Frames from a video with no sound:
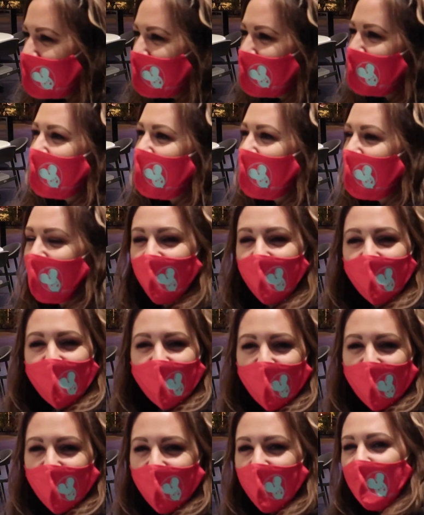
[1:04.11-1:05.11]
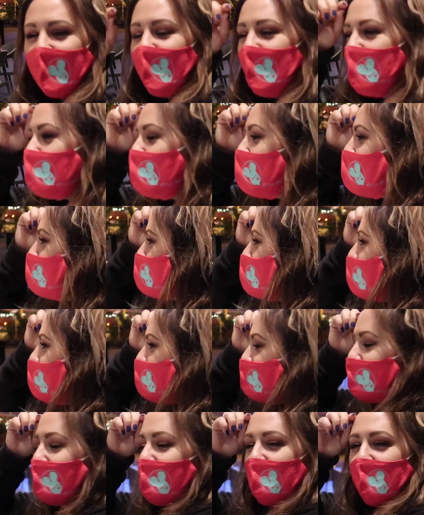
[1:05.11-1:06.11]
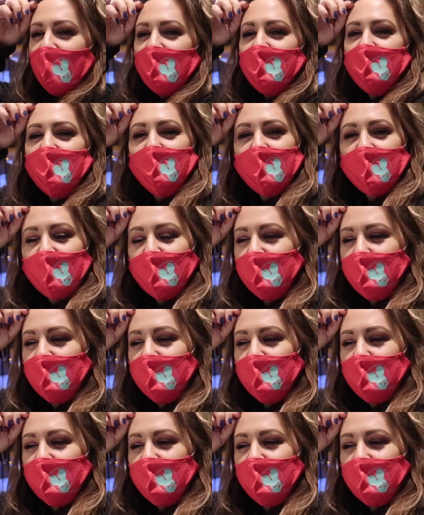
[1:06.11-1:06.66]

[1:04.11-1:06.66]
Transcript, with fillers: And Katie, obviously, Wait, Best Life and Beyond. Wait,